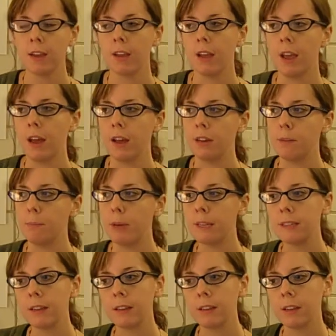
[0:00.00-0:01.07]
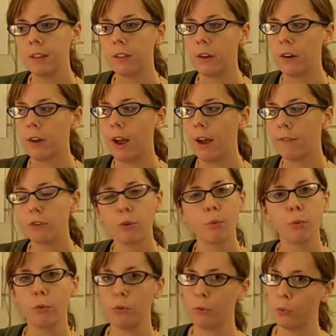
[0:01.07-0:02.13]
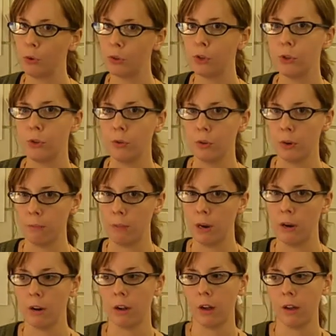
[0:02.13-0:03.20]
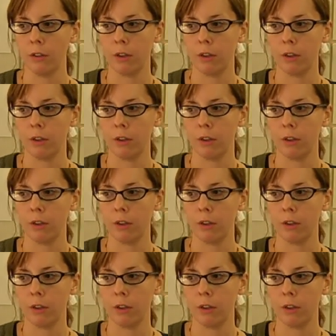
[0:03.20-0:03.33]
And basically, after World War II in America,